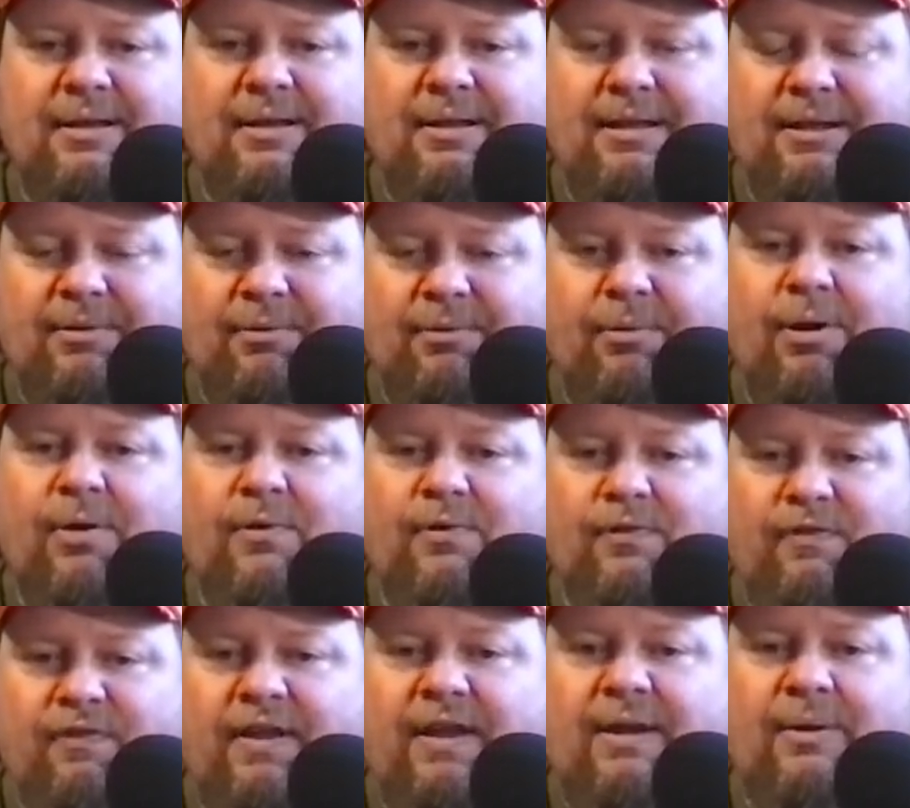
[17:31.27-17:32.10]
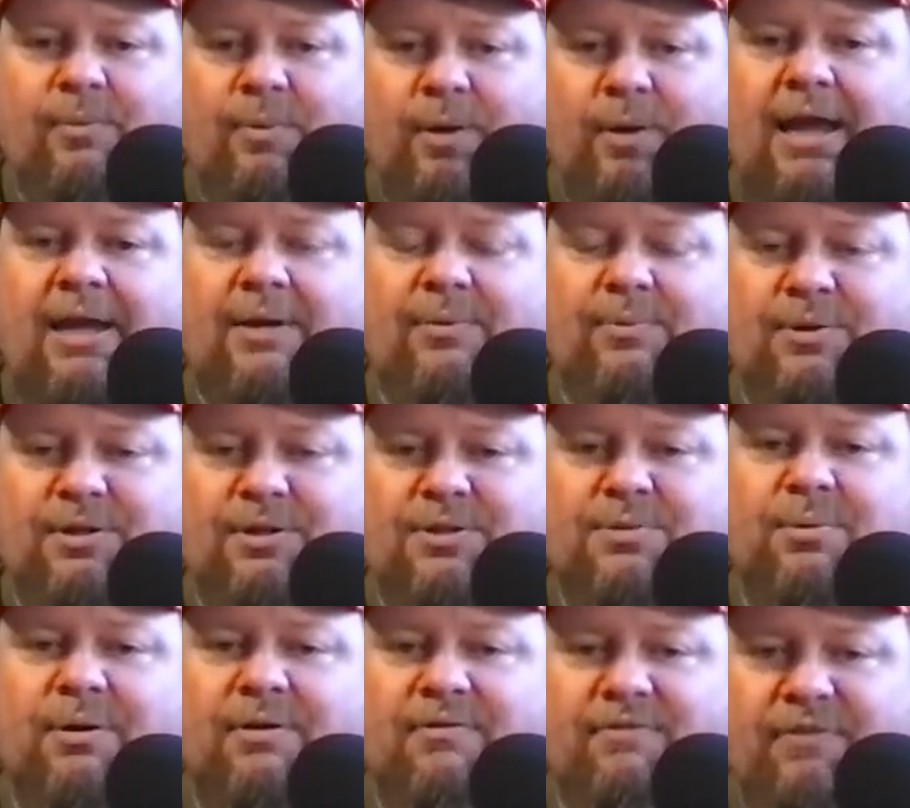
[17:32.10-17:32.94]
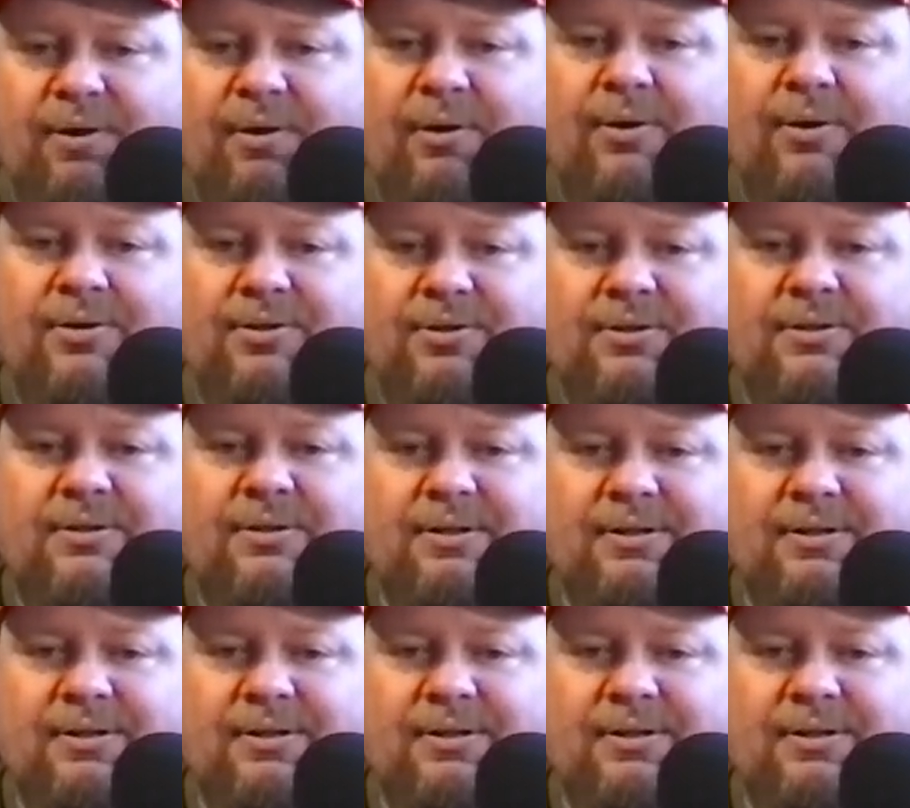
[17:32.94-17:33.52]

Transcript: that Roe v. Wade was reversed.